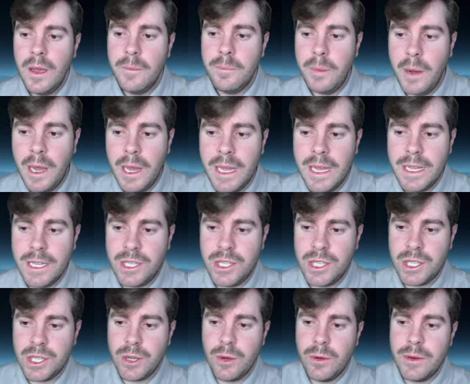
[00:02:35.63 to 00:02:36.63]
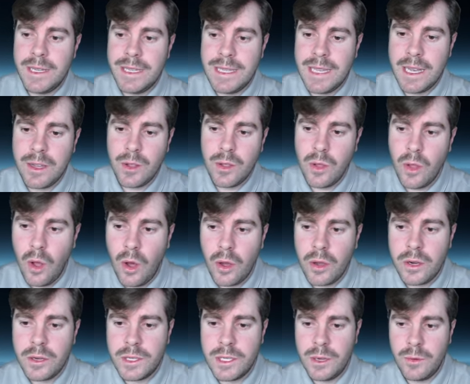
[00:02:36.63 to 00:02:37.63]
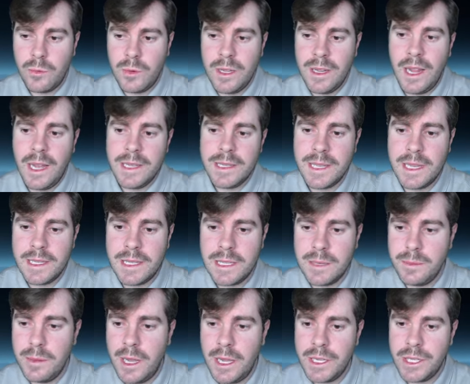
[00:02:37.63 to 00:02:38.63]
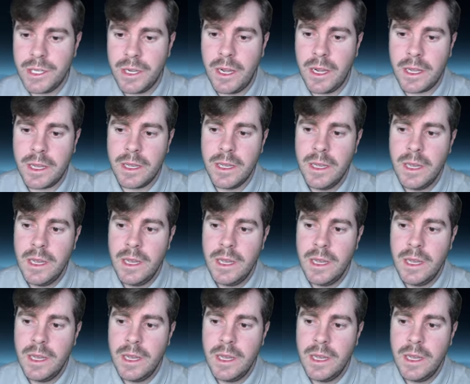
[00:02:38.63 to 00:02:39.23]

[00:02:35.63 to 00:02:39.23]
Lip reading: but it's just going to take longer to realize that supply shock.